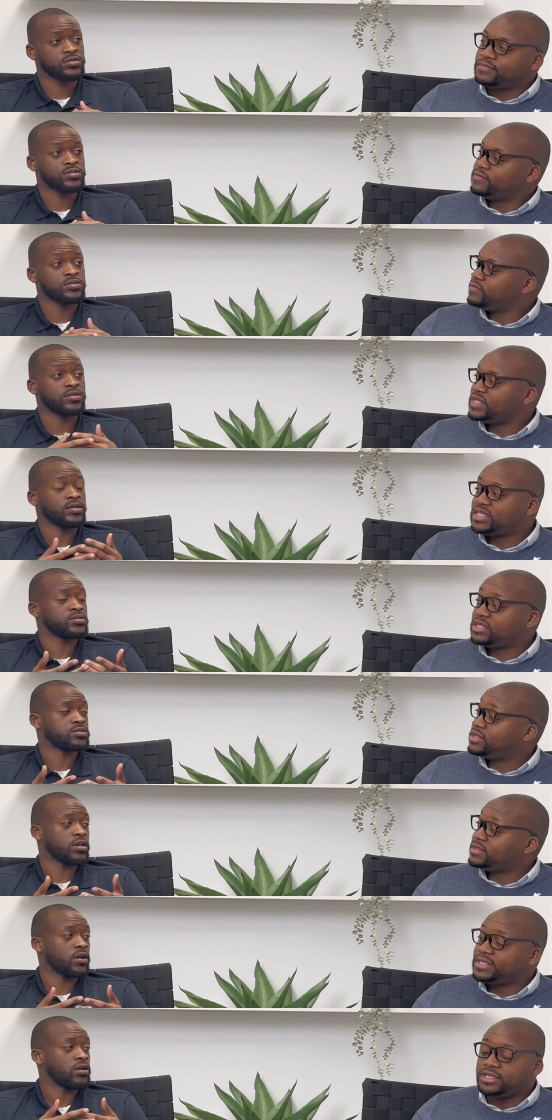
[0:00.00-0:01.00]
Speaker 1: is still
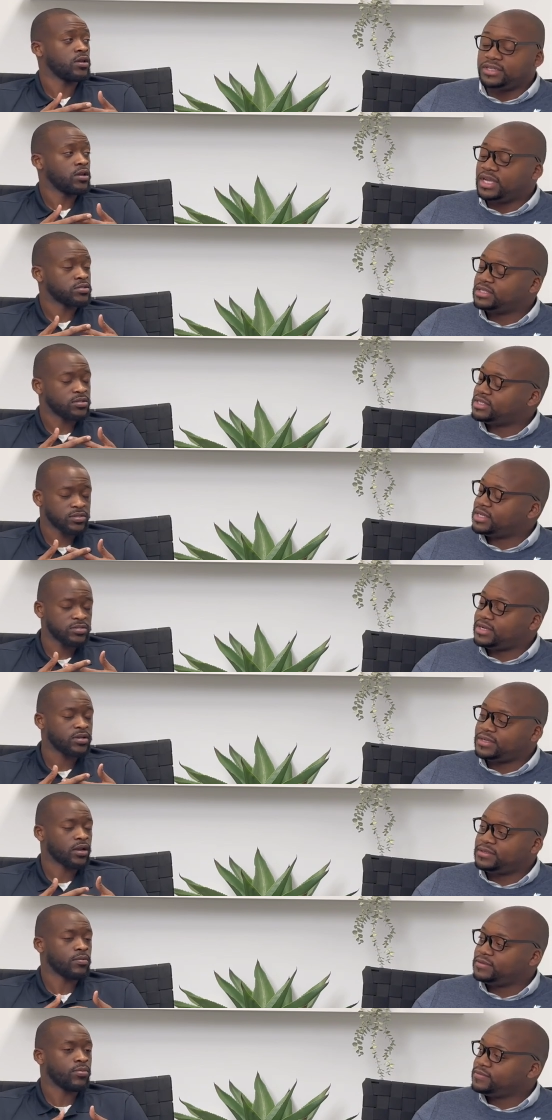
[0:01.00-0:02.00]
necessary. It's still necessary.
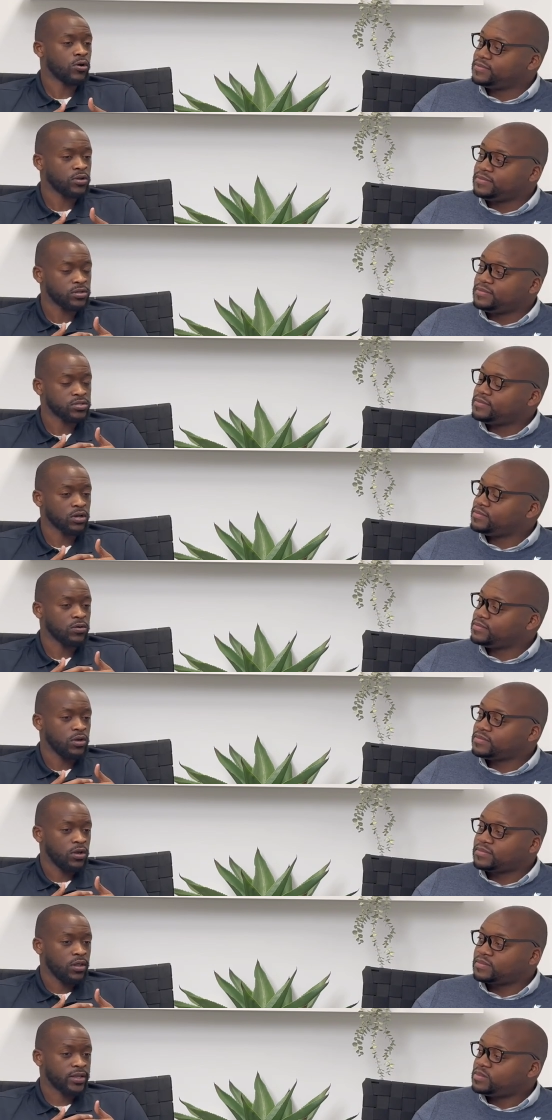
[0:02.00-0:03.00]
Necessary component. So
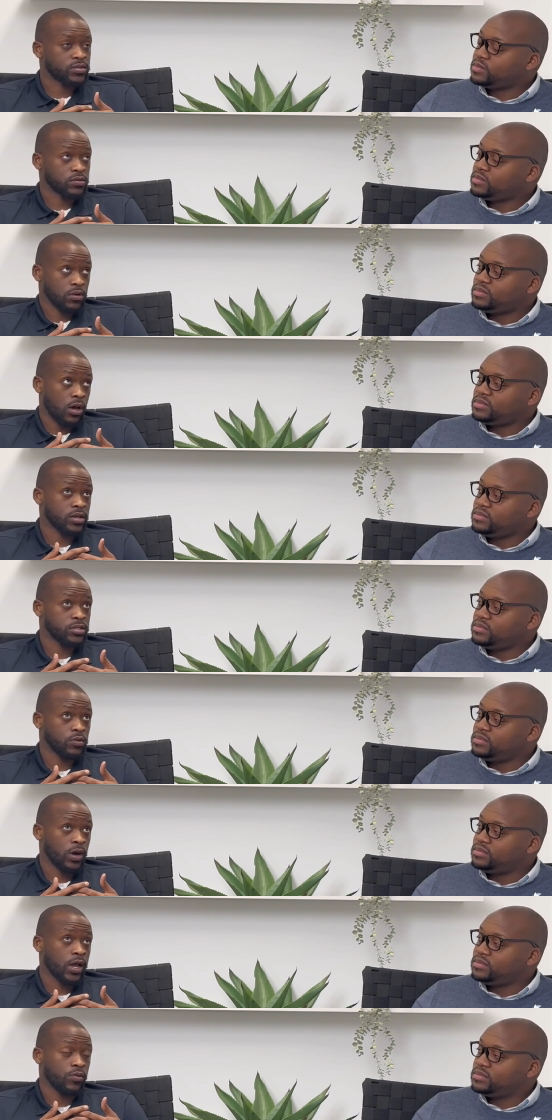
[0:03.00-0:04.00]
that's
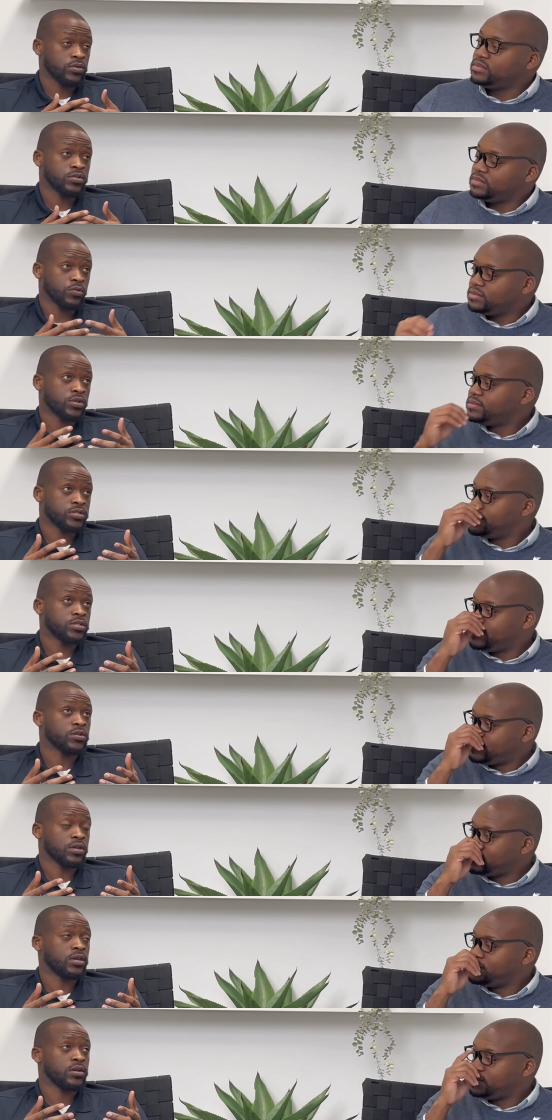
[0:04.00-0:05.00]
honestly why we're, we're
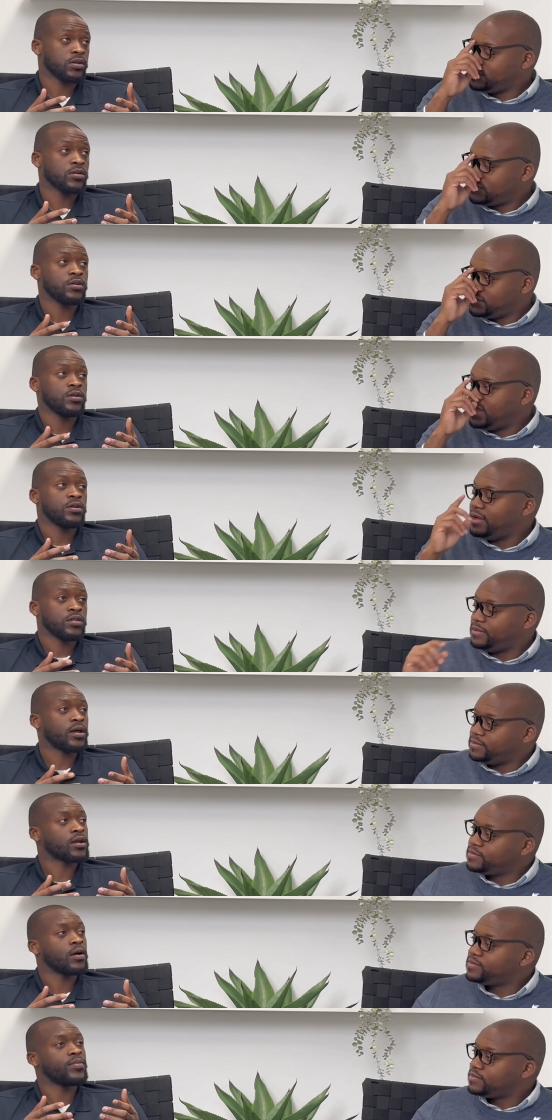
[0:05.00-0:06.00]
still here. Yeah. A
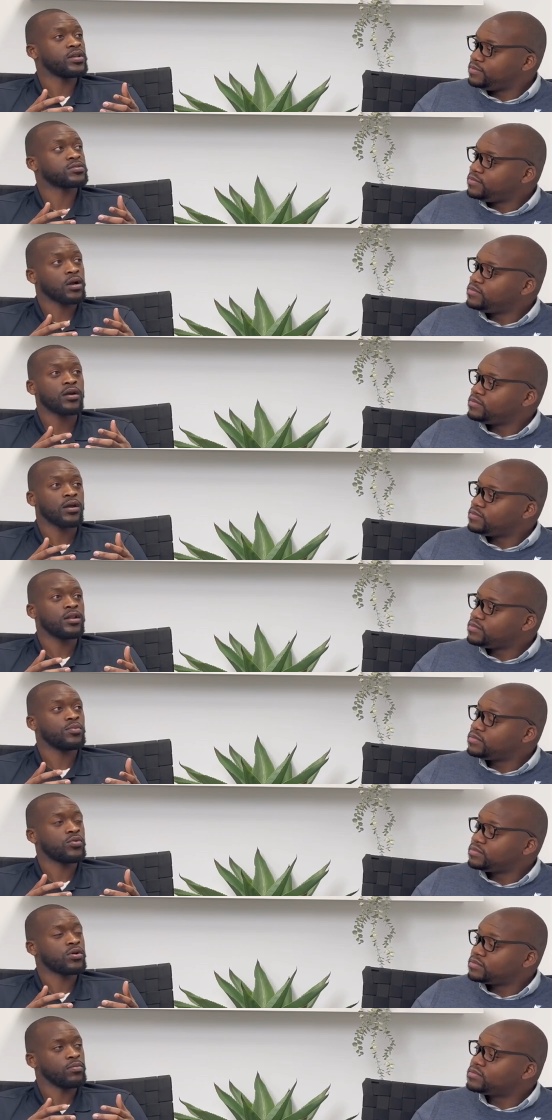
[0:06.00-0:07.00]
lot of companies aren't
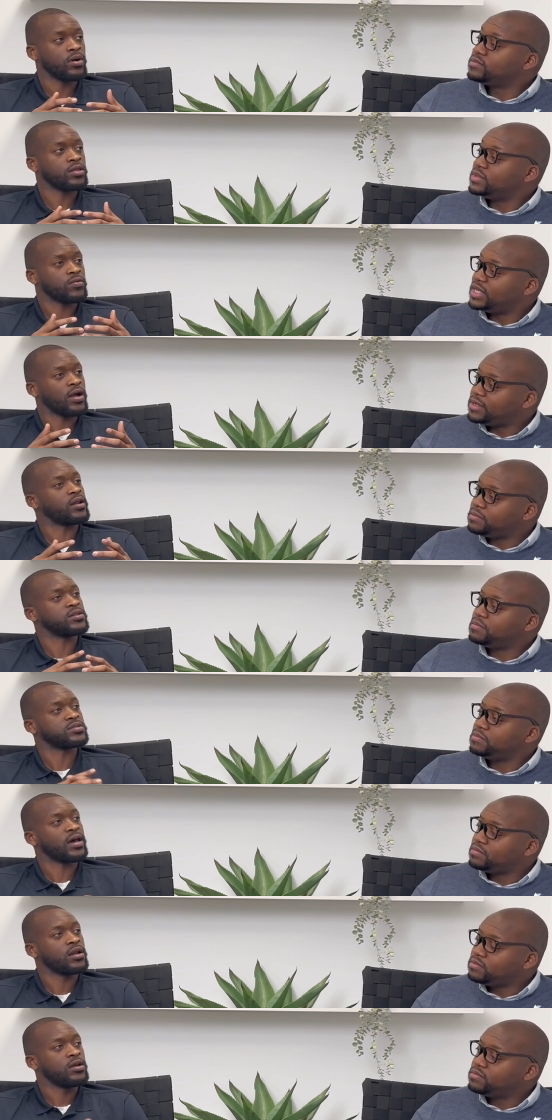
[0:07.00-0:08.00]
anymore, but the reality
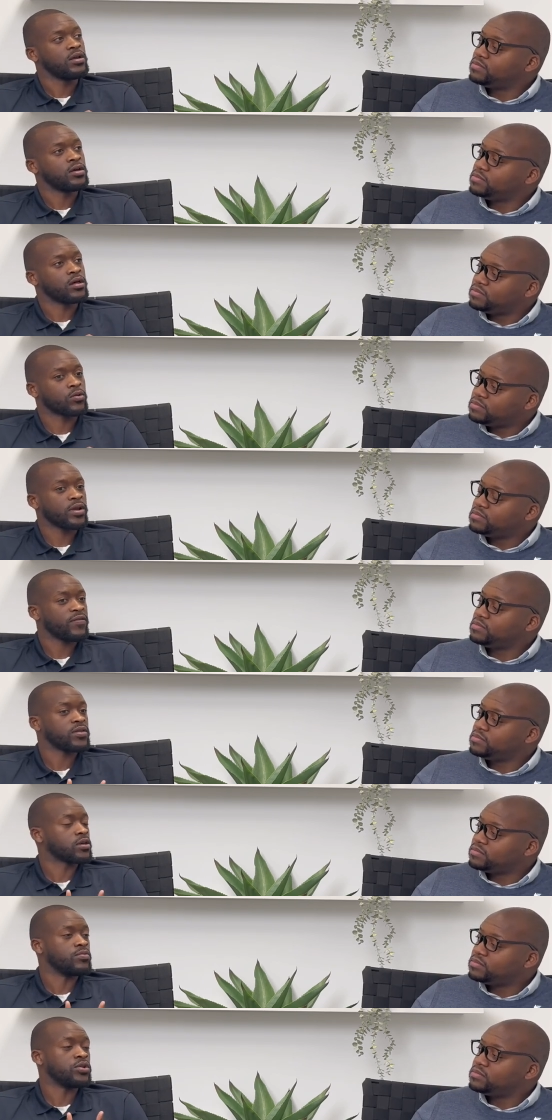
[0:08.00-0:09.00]
is that look, we're here
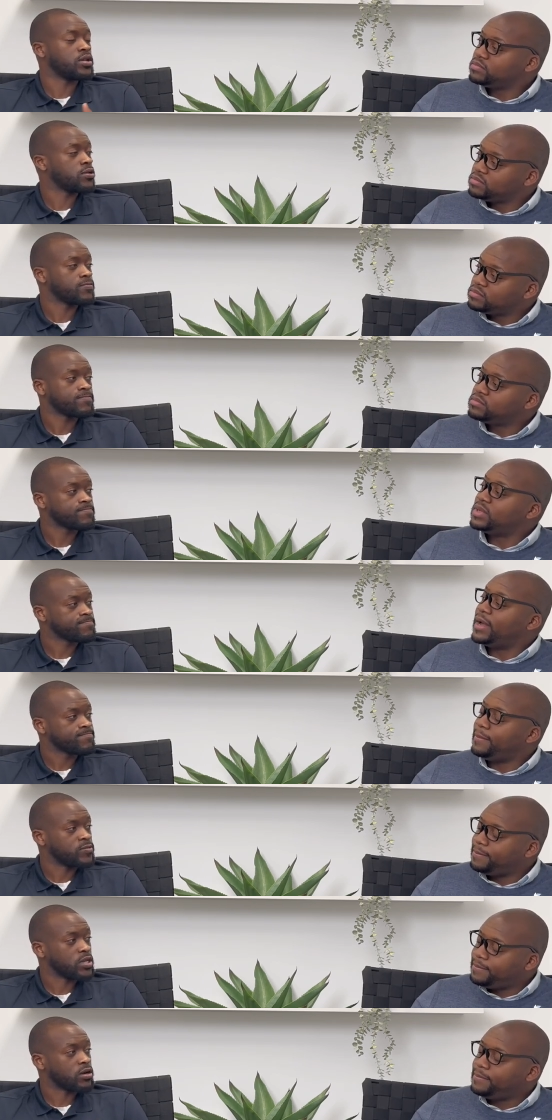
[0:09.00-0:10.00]
for the community.
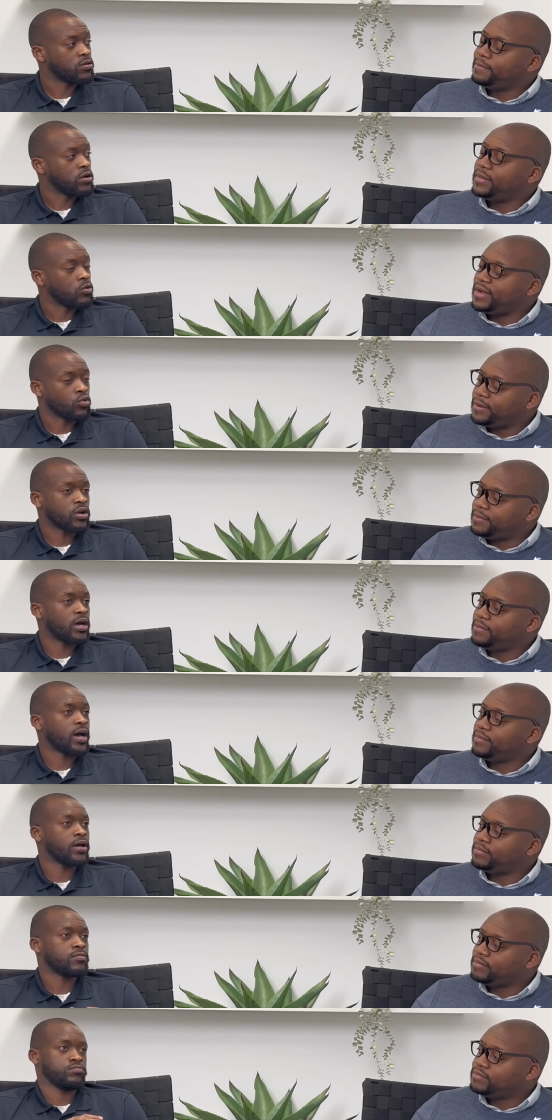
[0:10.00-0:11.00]
Yeah. You know, yeah. we're
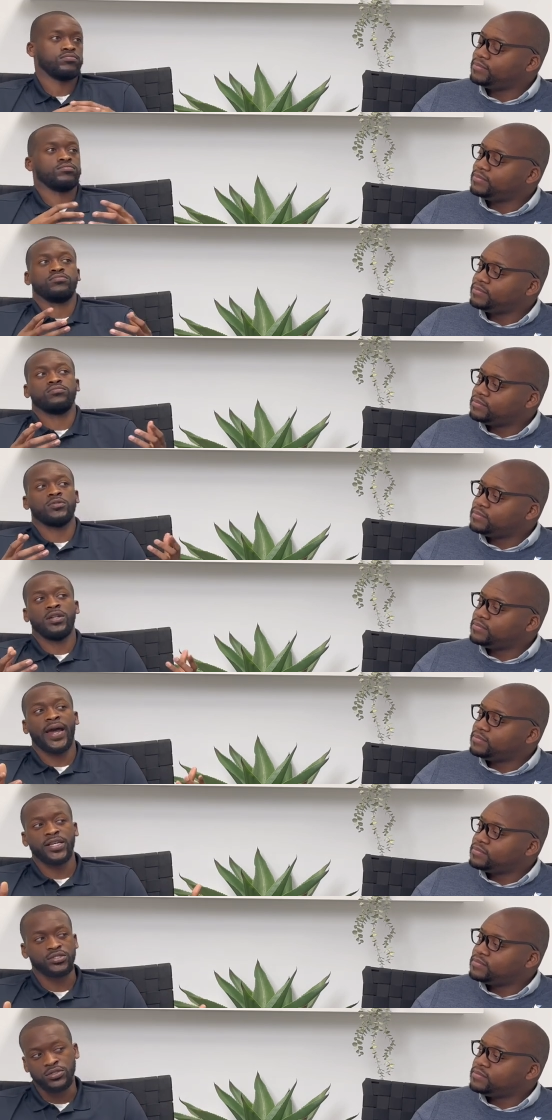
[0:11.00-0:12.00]
not a
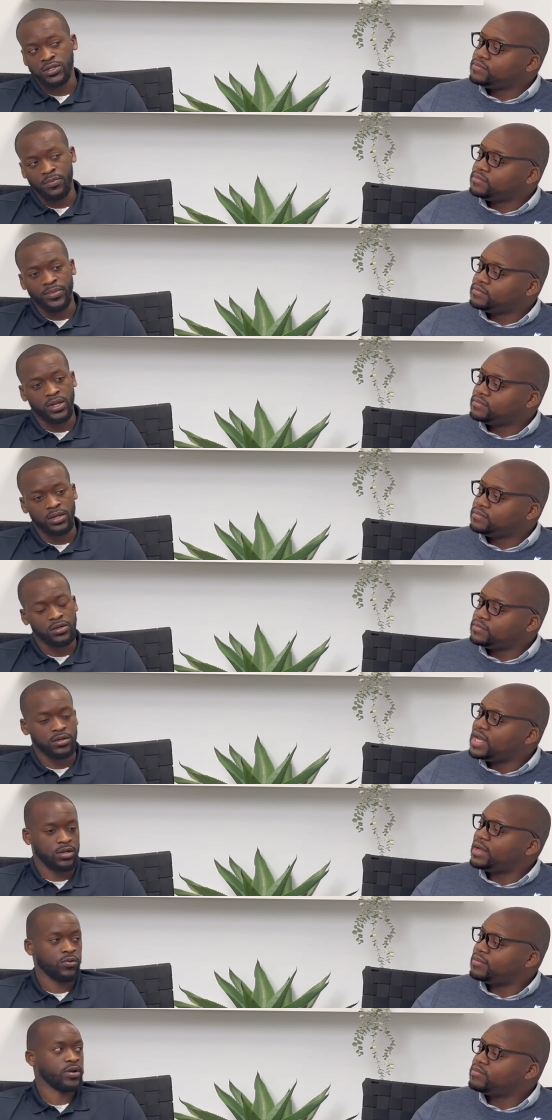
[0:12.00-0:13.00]
national company.
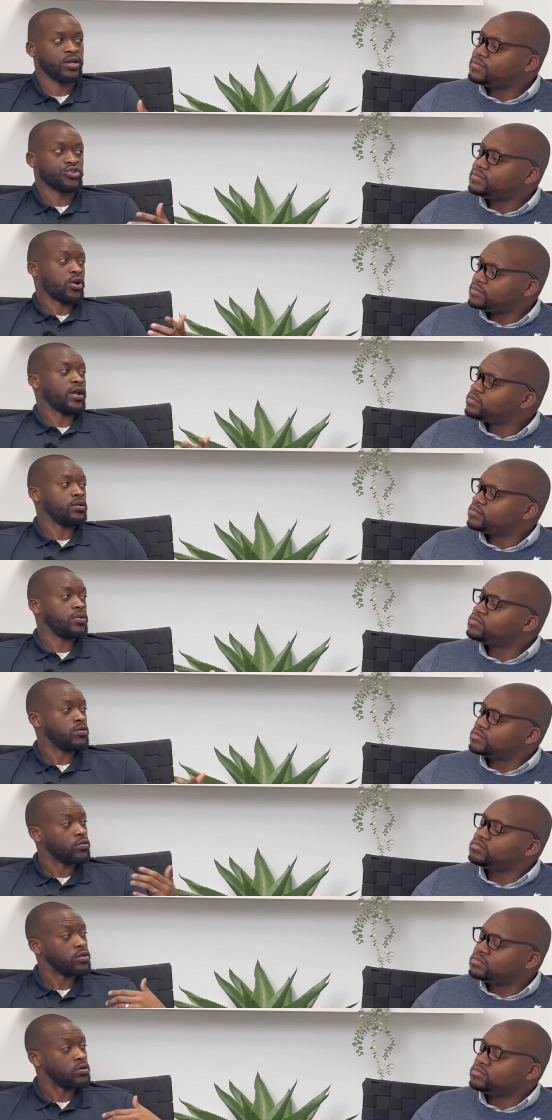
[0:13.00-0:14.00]
Yeah. You know, we're not trying to
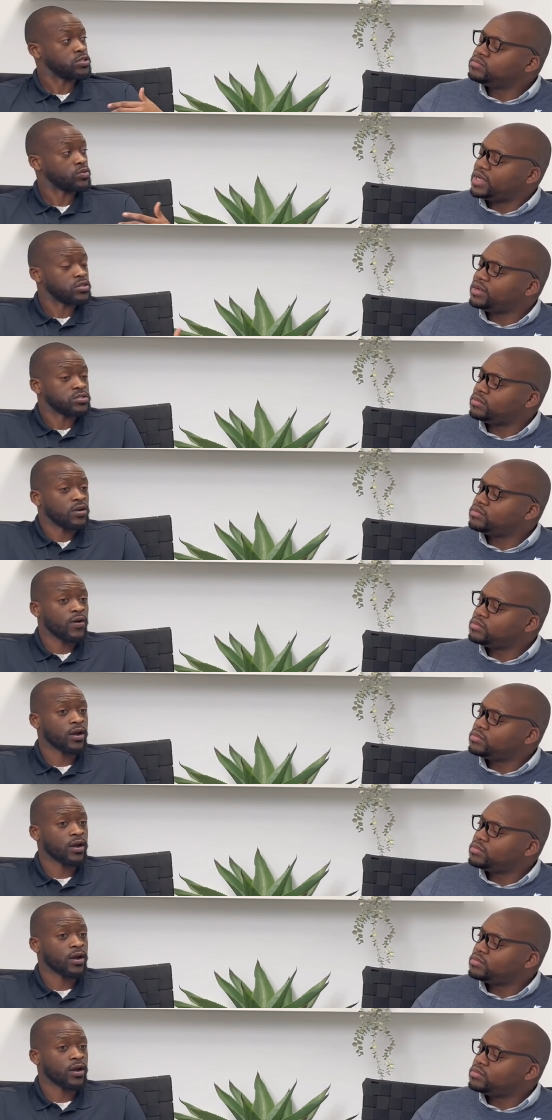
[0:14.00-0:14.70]
be. Really, we just yeah. want to serve our